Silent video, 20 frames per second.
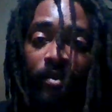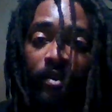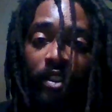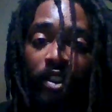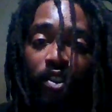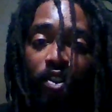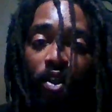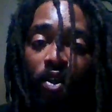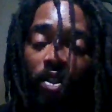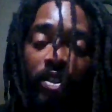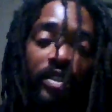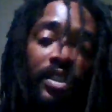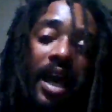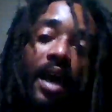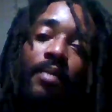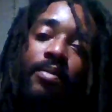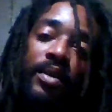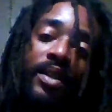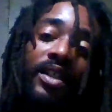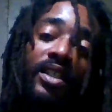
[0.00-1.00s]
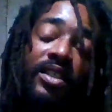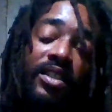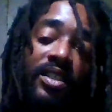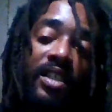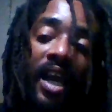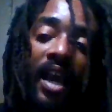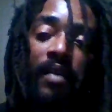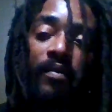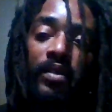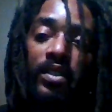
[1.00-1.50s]
You know, the topic of this
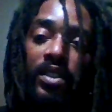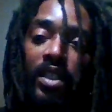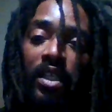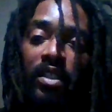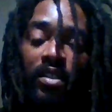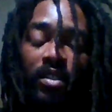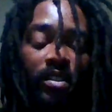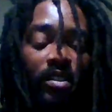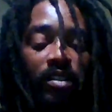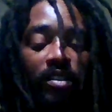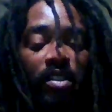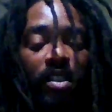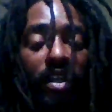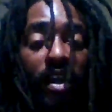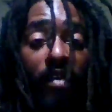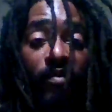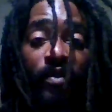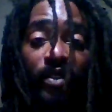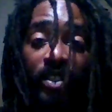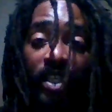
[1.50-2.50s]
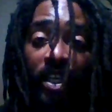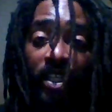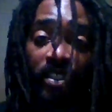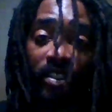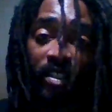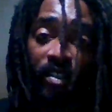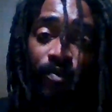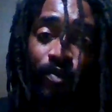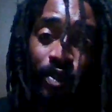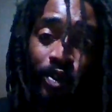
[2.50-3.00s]
conversation is to never take
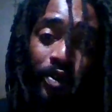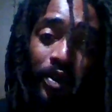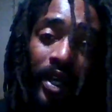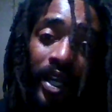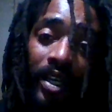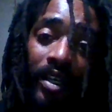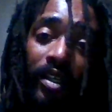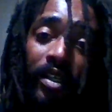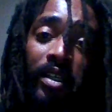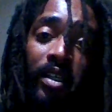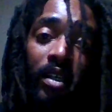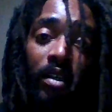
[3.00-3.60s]
shit for granted.